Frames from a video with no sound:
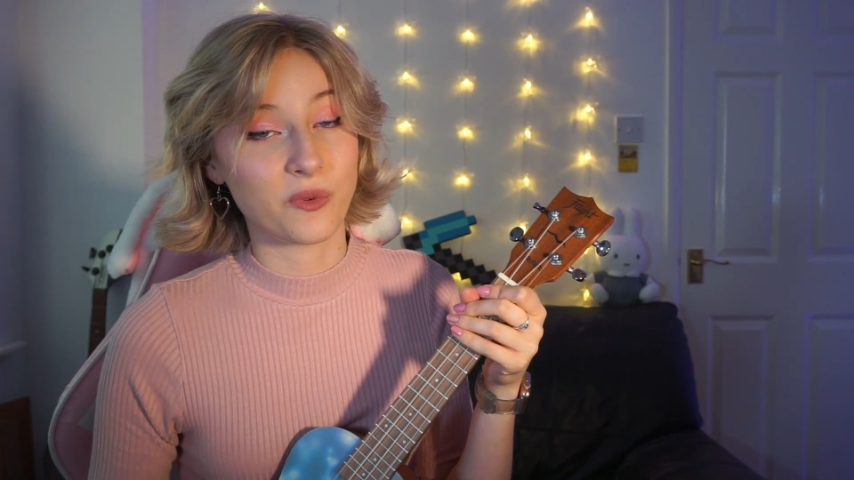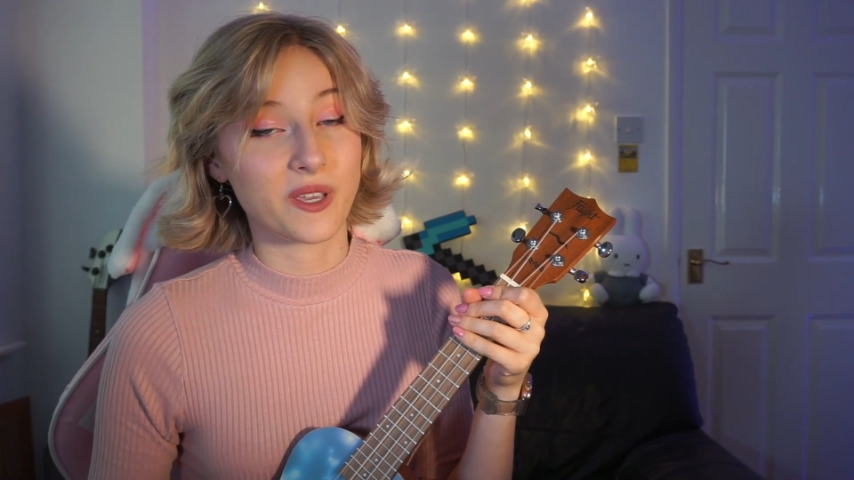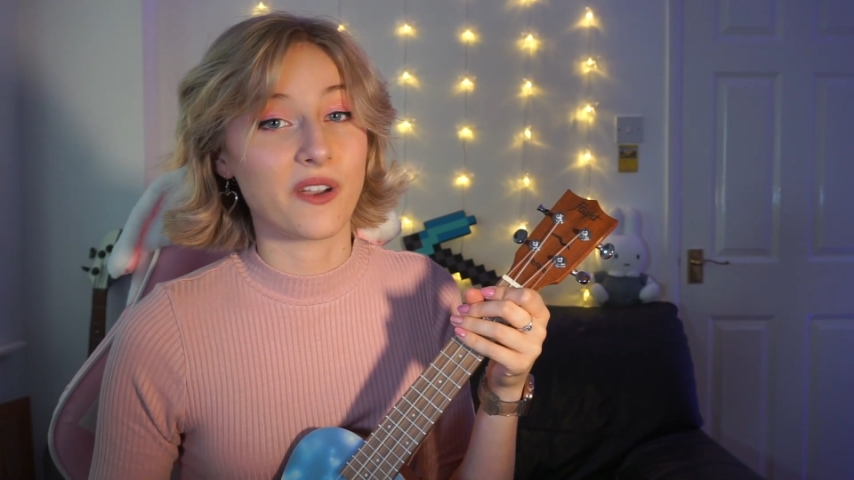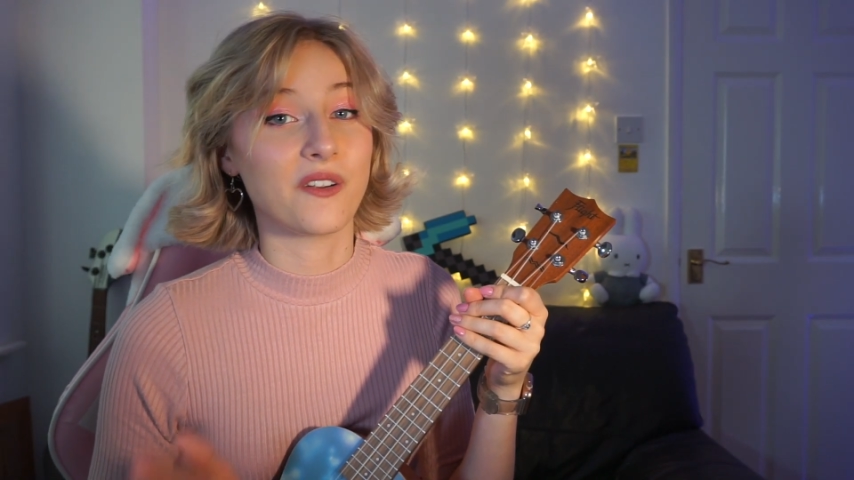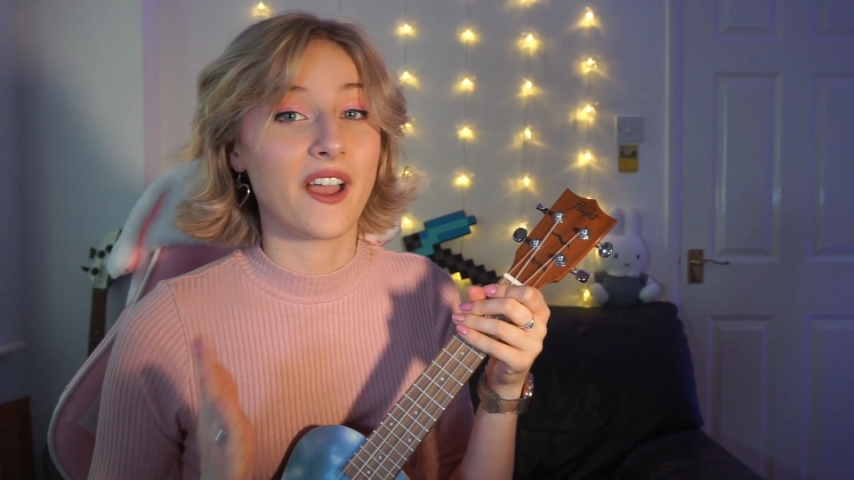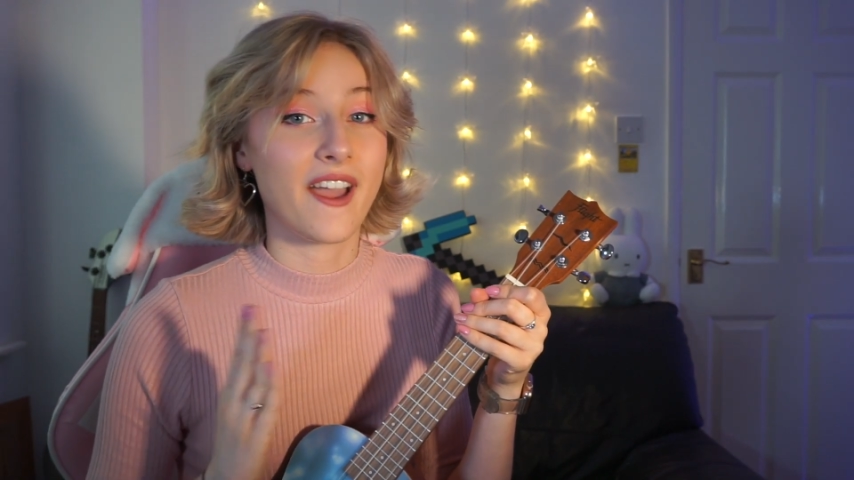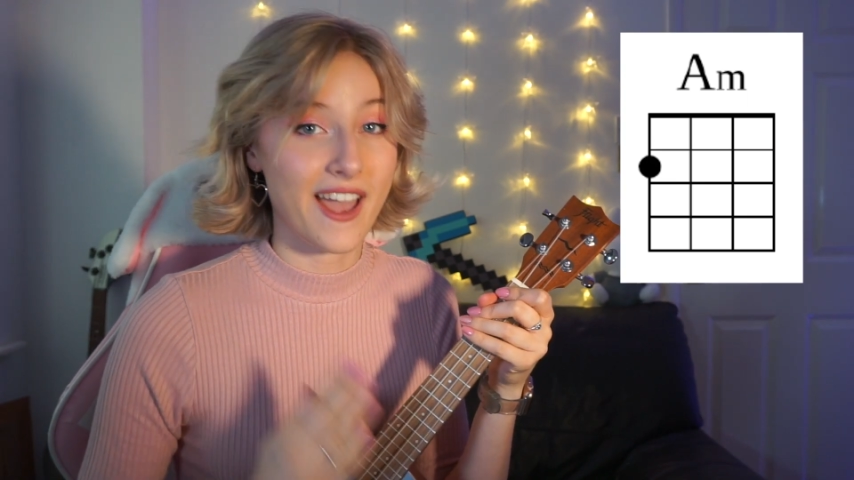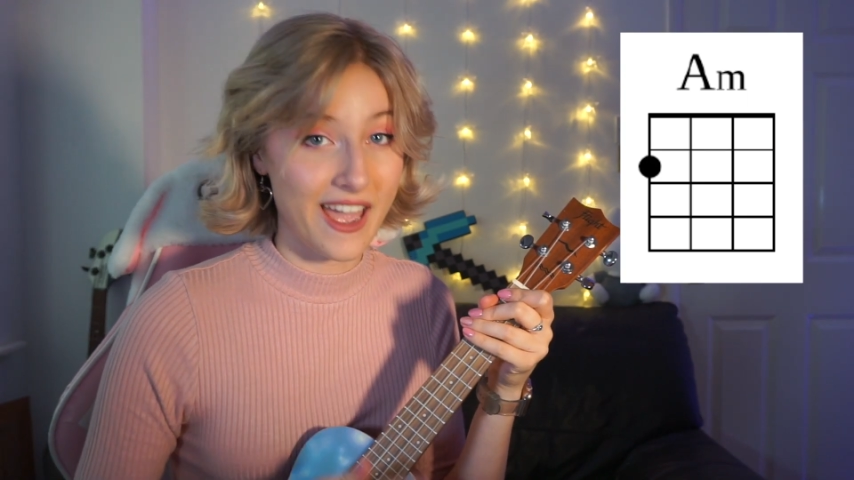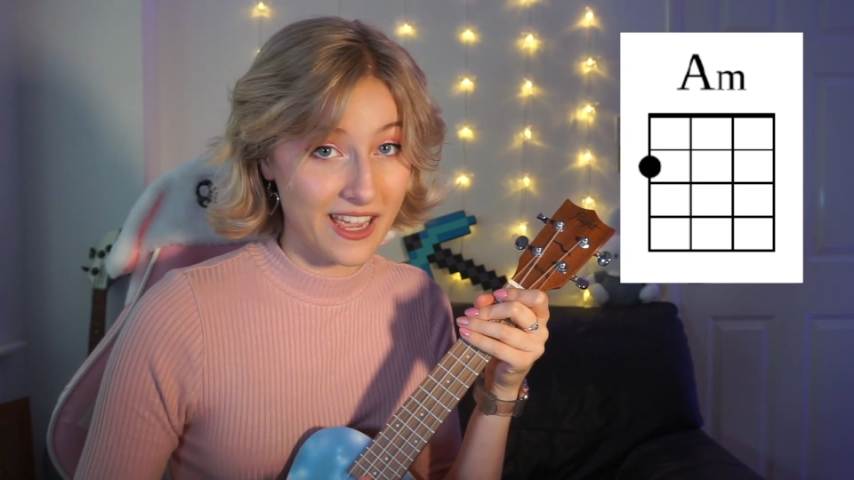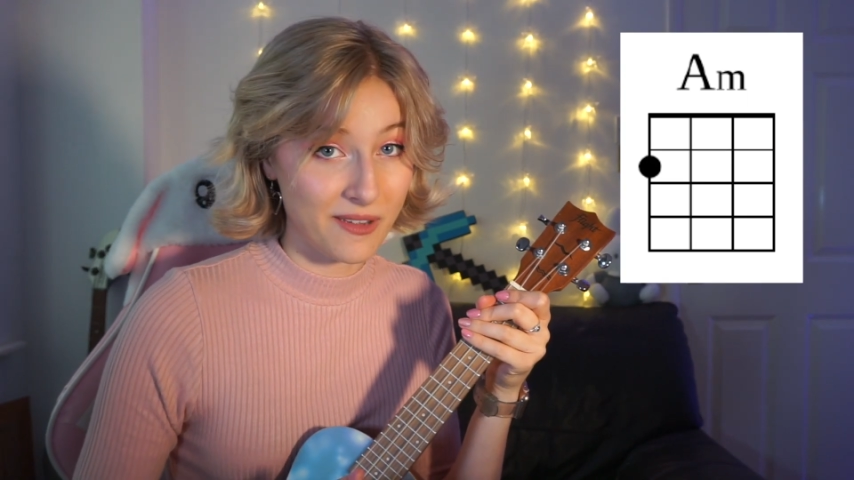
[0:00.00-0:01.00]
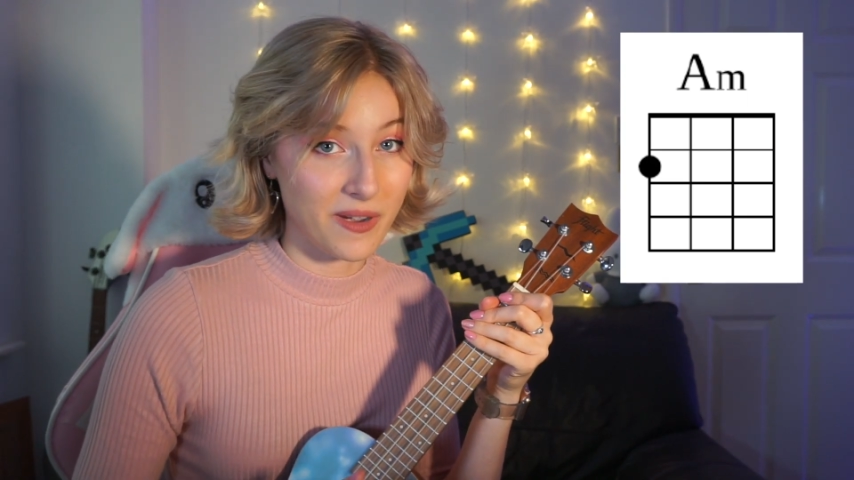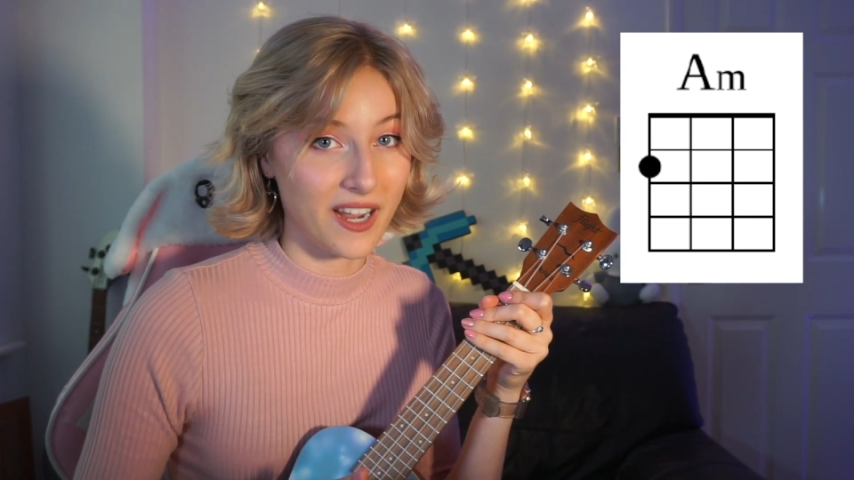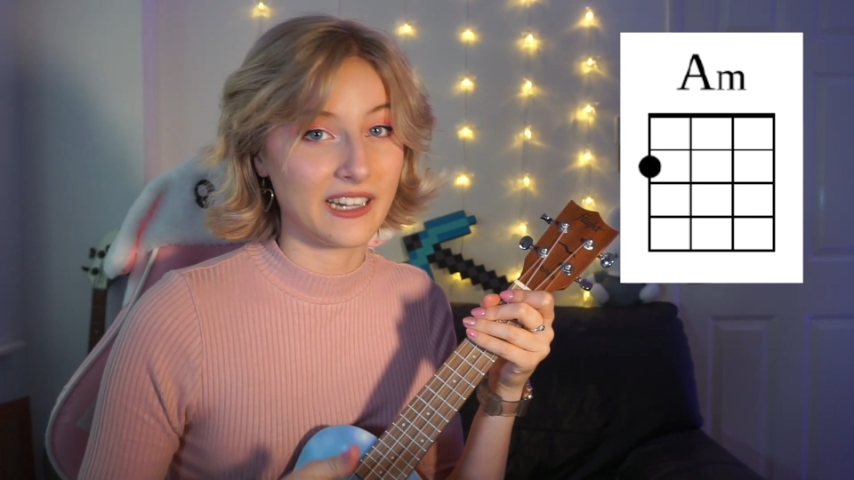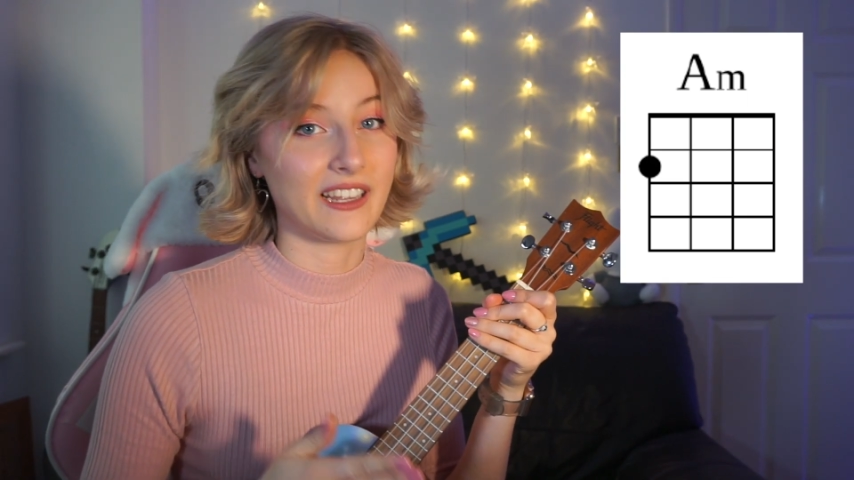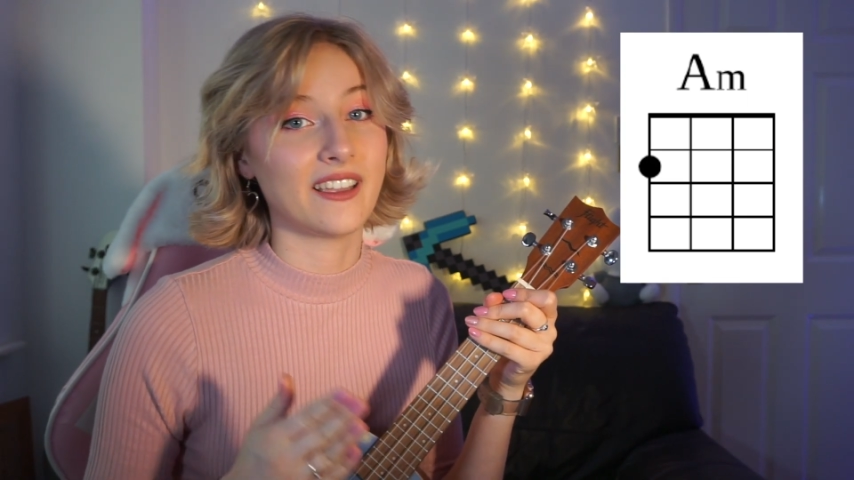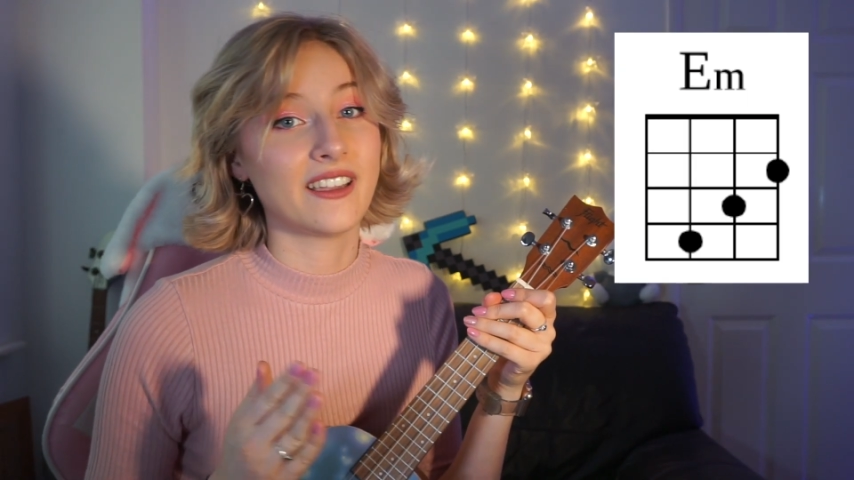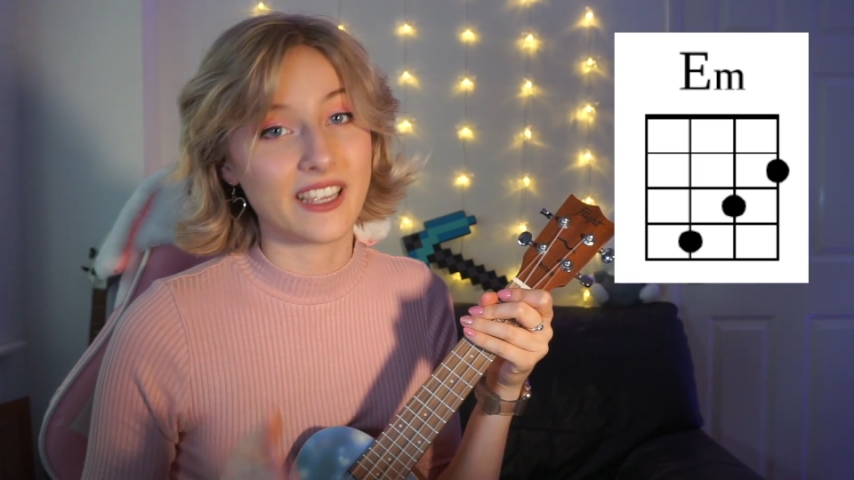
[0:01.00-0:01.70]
we go A minor,